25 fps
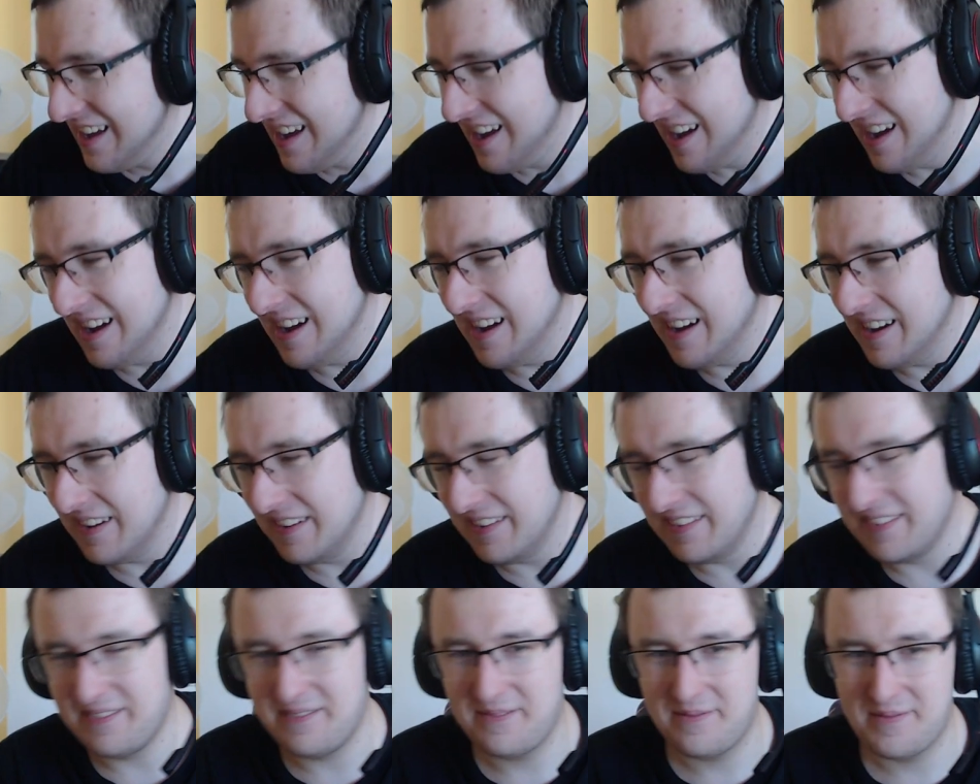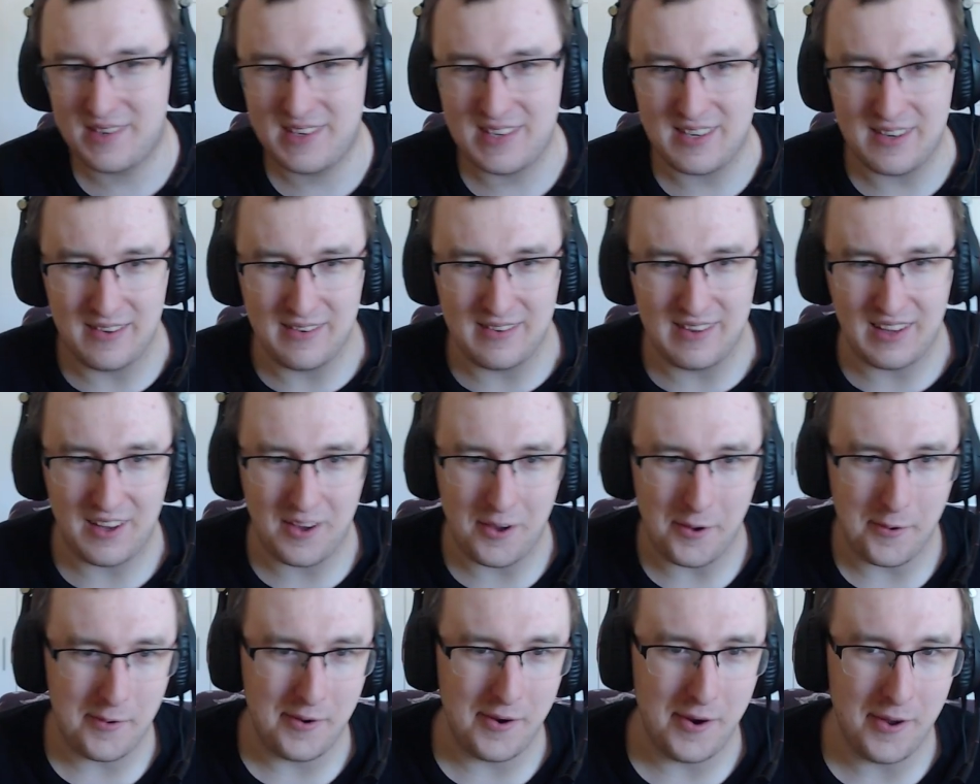So the
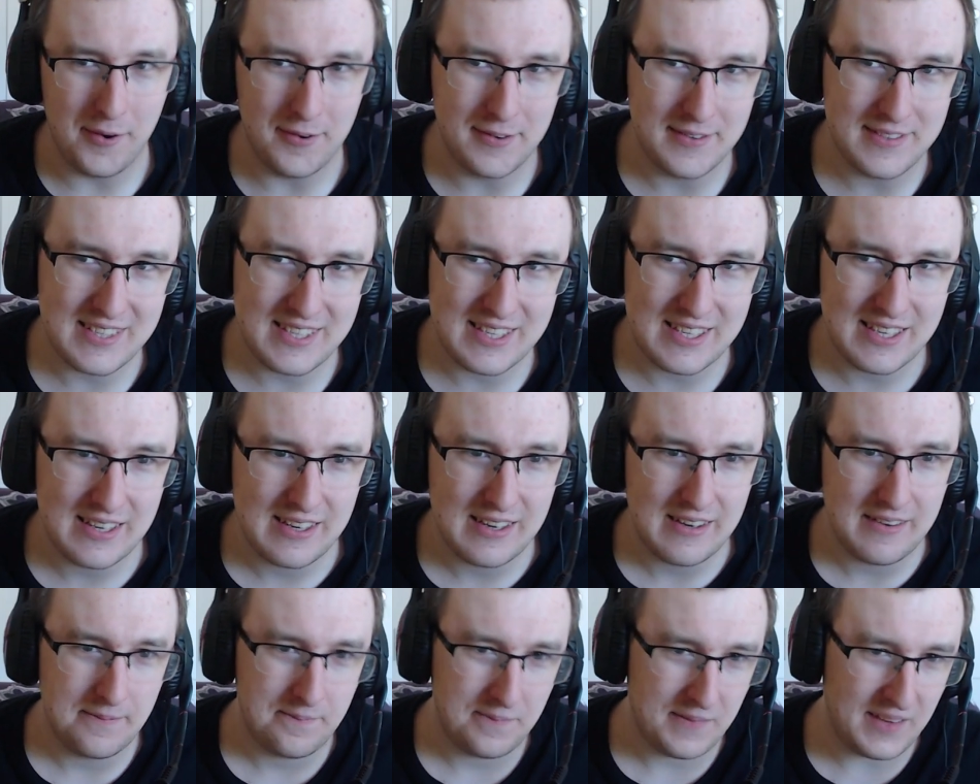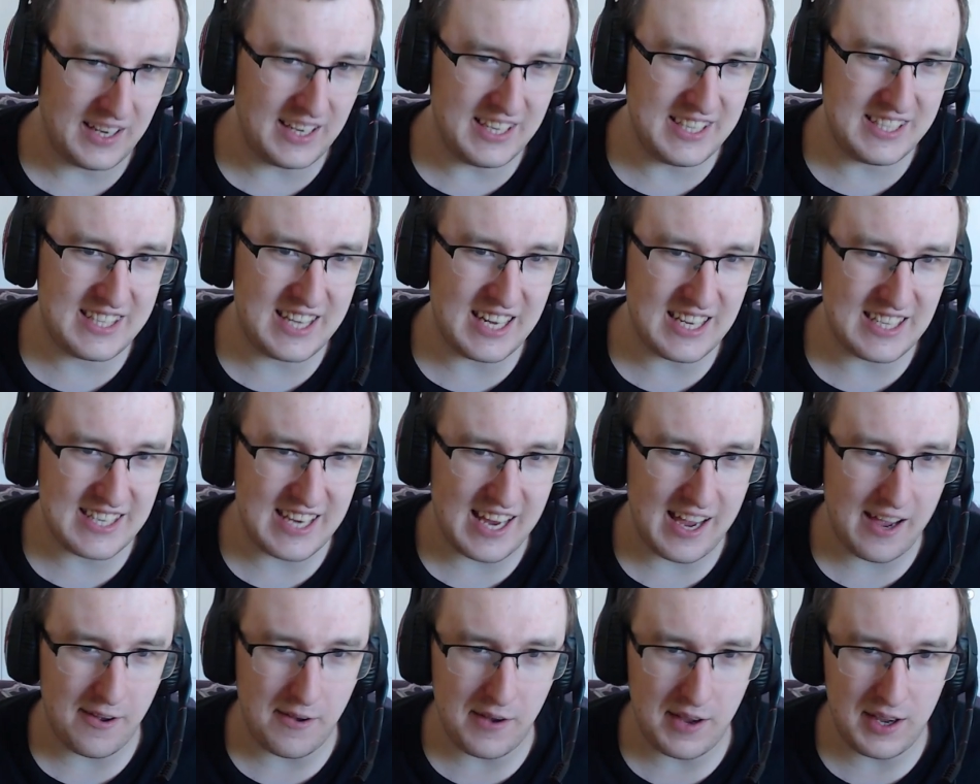code knows. At least that's
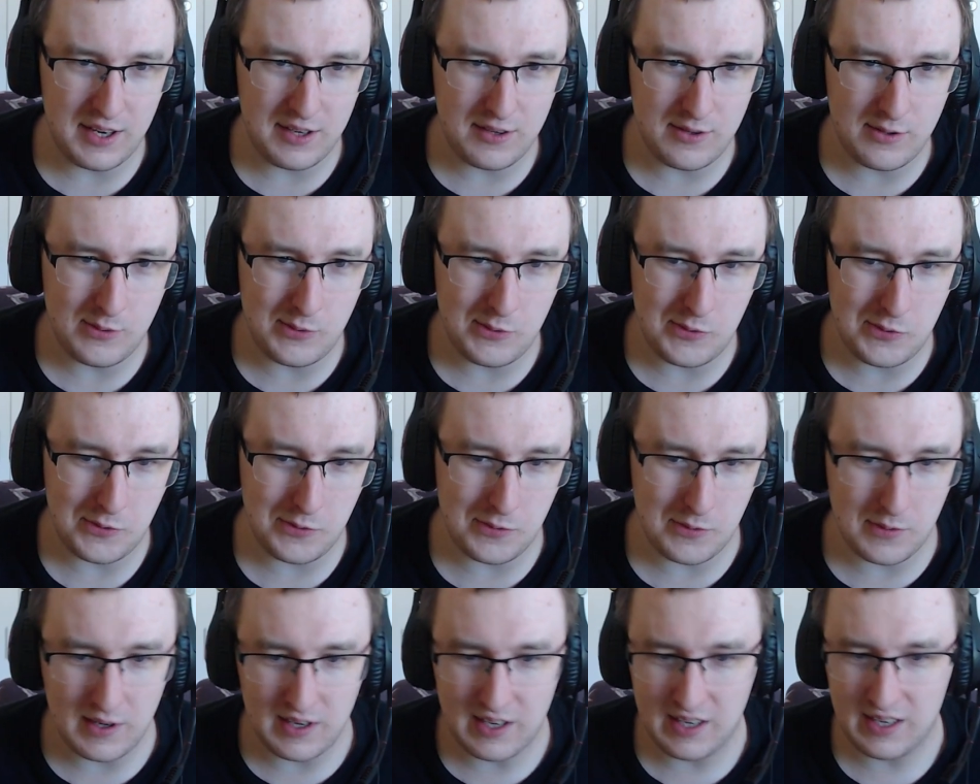how I do.